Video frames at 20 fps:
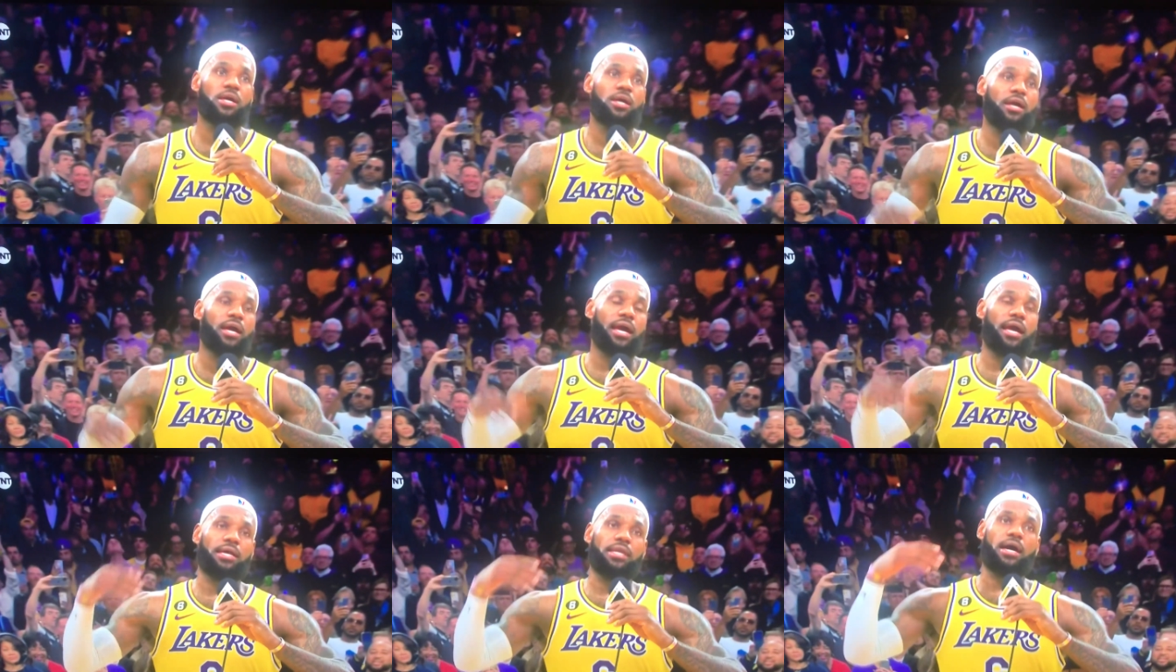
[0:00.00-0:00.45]

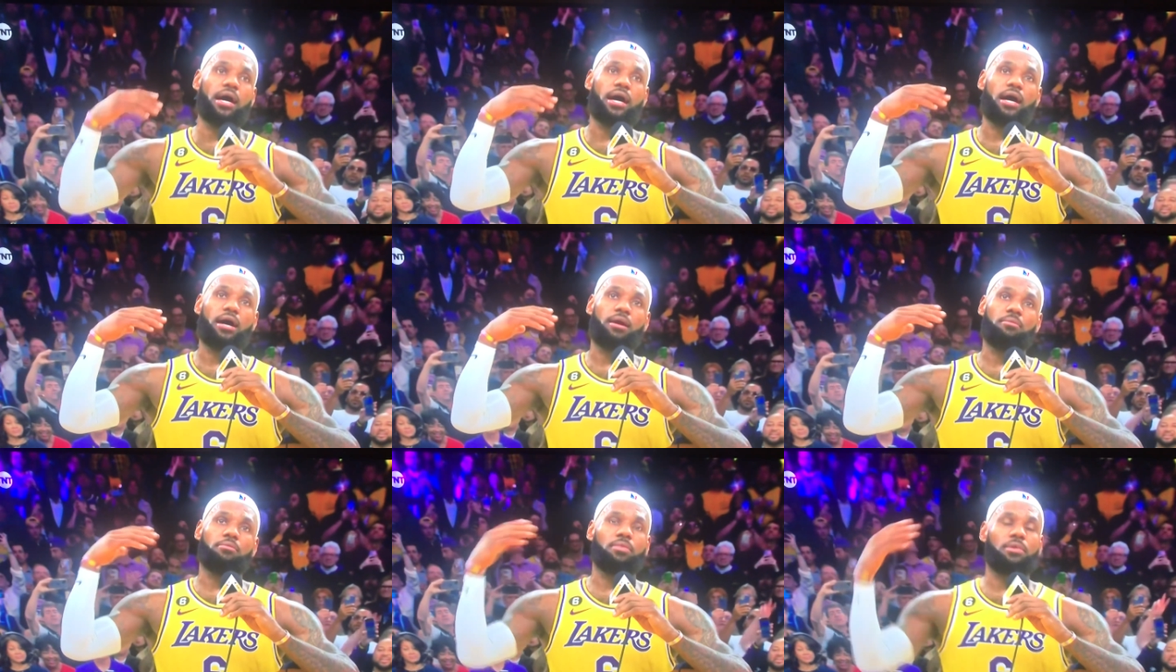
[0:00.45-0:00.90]
Yeah. And,
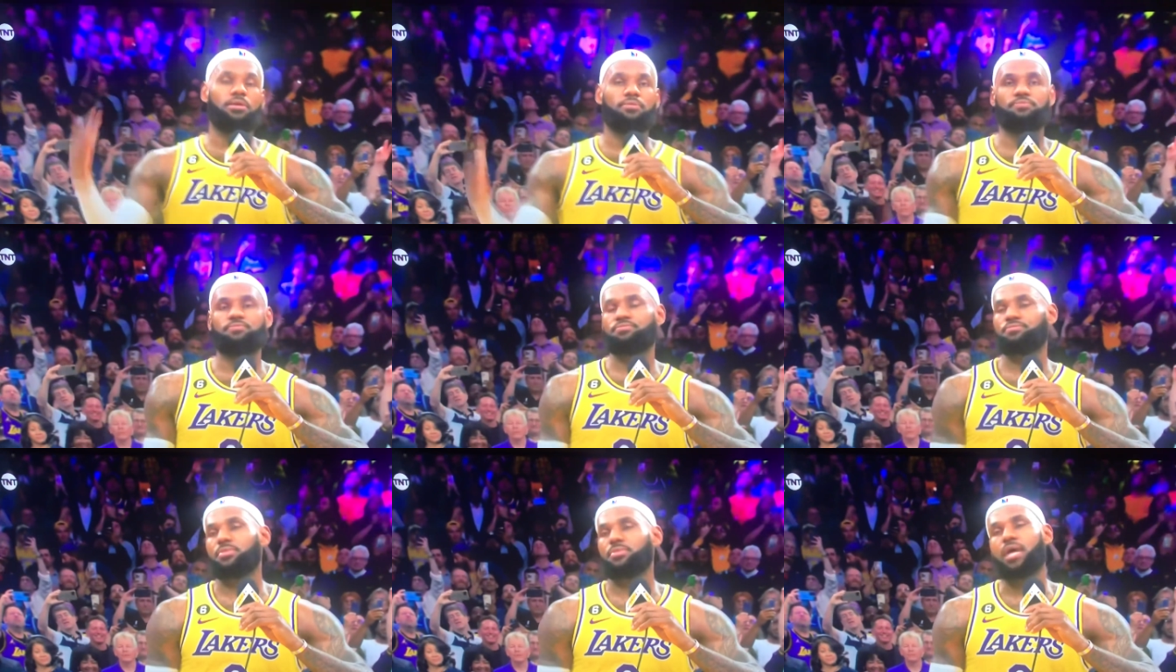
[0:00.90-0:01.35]
um,
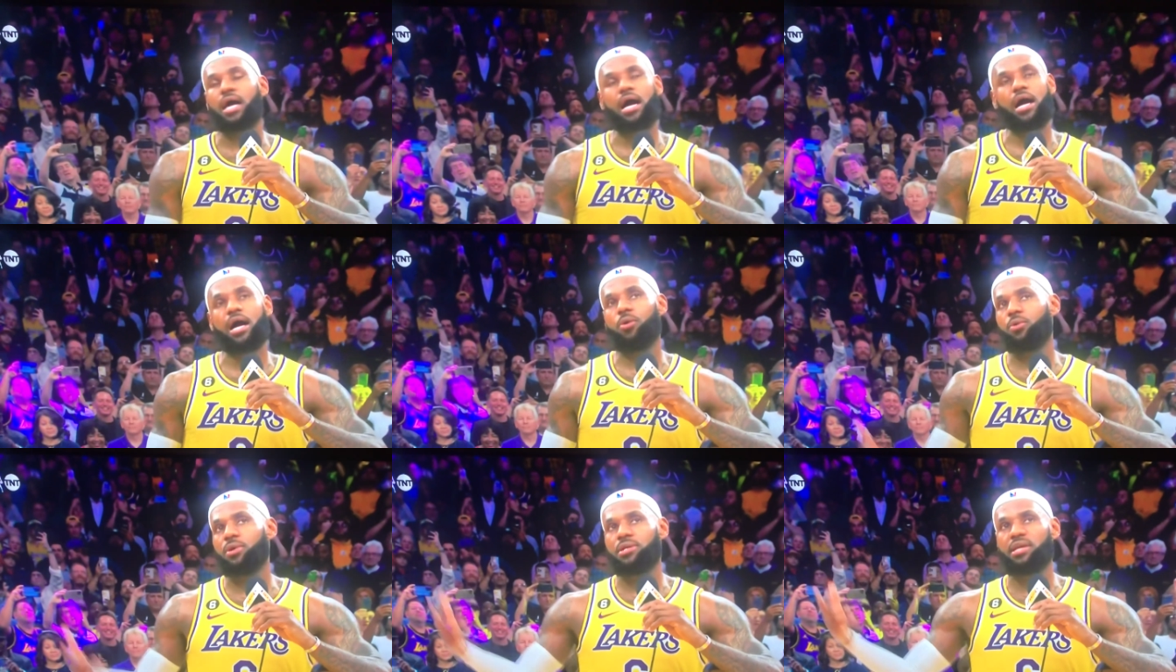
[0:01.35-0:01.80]

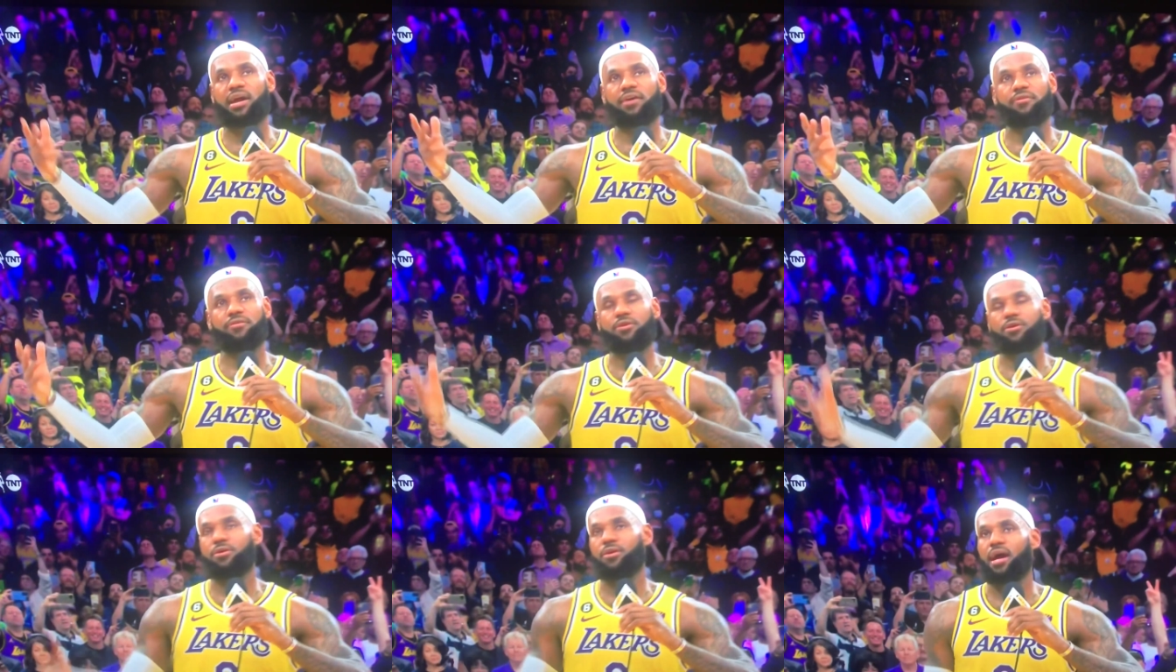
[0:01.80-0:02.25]
I would
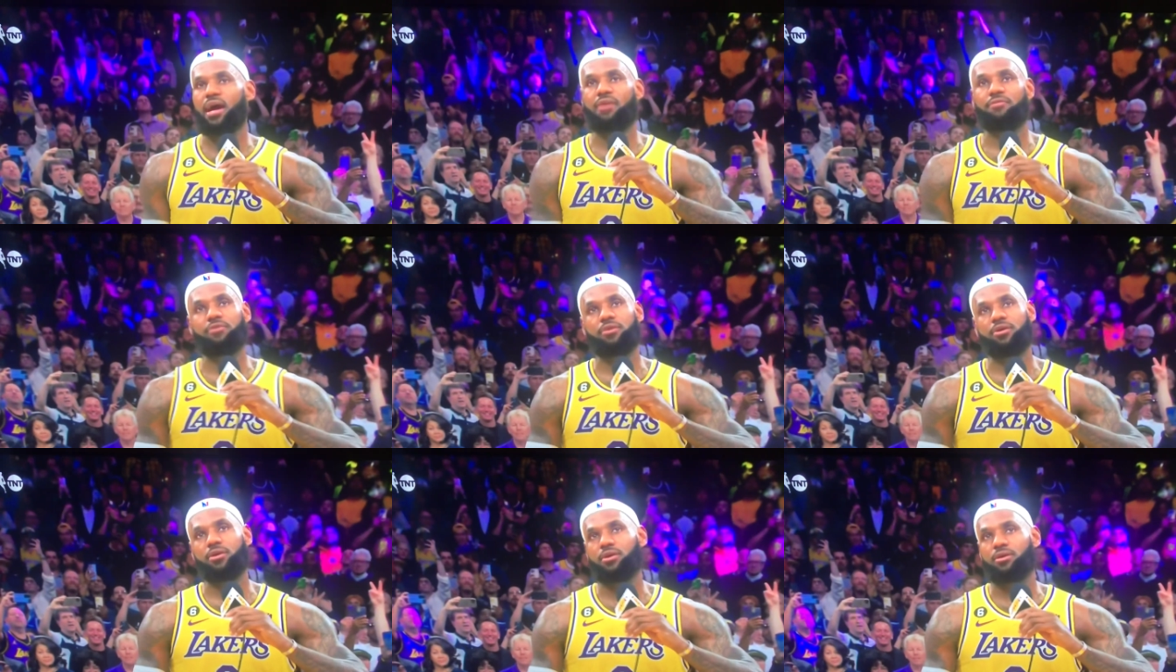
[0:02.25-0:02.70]
never,
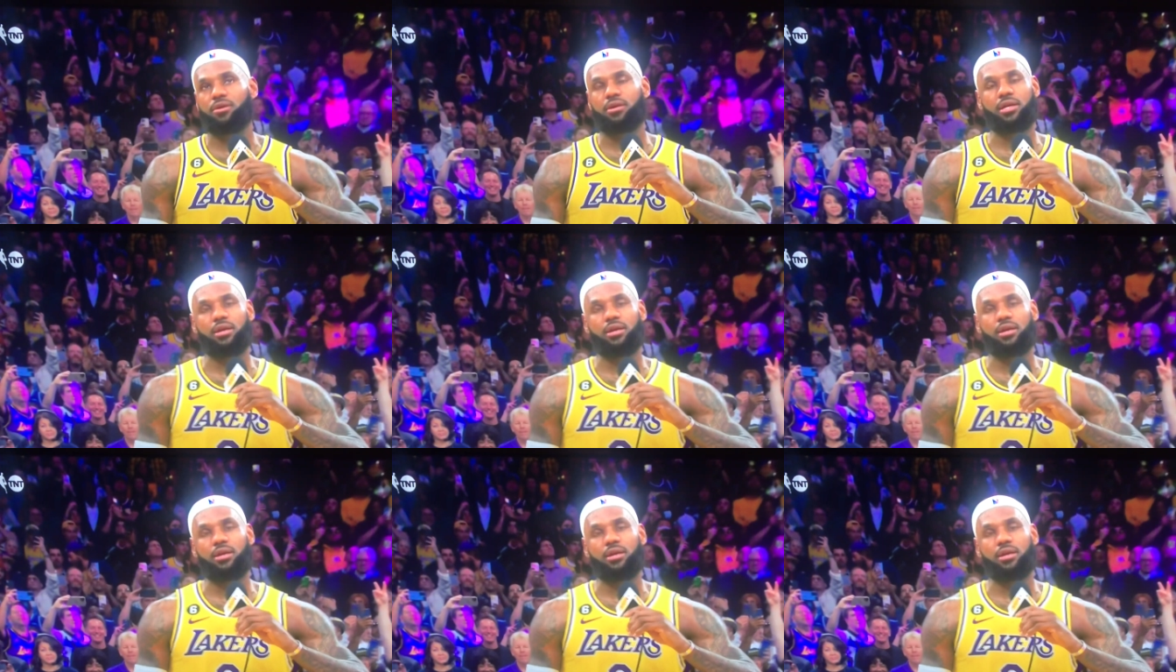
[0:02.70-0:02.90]
ever,